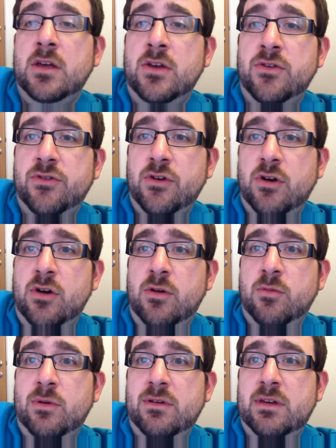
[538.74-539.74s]
so
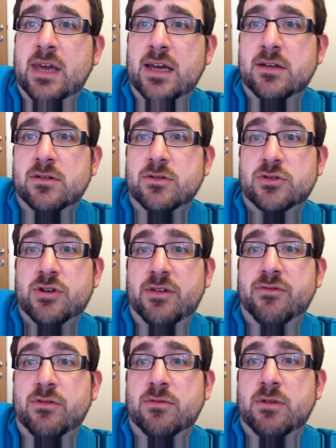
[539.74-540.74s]
we go straight
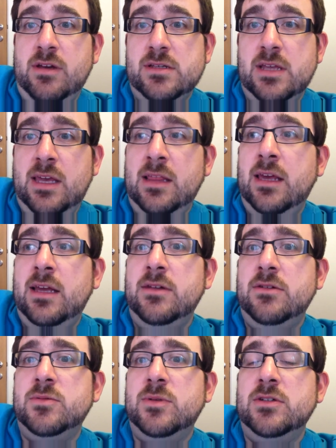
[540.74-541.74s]
through as league
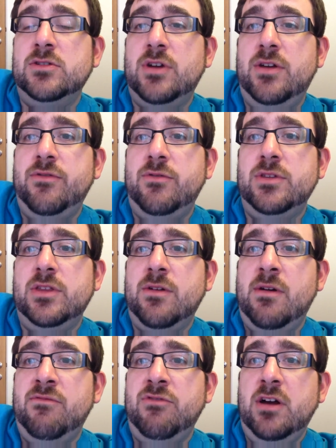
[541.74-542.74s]
leaders. We go straight through to the
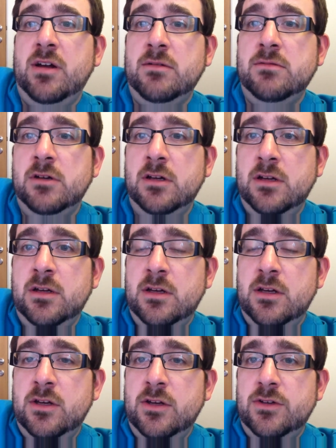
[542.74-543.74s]
grand final.
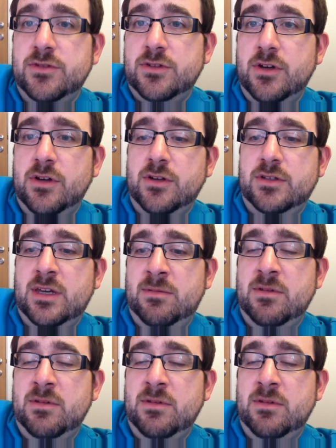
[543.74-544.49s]
So a team